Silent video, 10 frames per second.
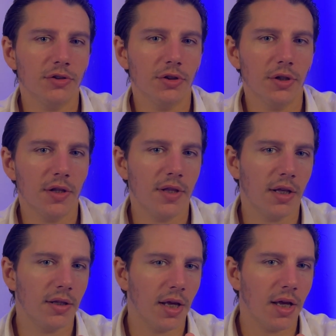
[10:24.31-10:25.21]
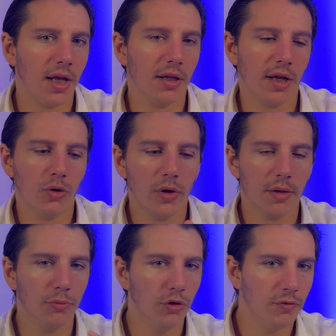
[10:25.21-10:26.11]
so you can get that kind of that quick
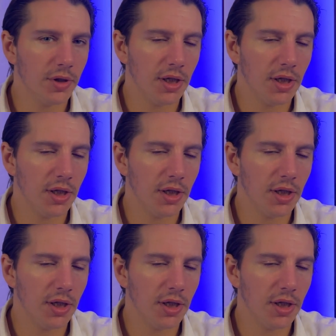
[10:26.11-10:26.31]
movement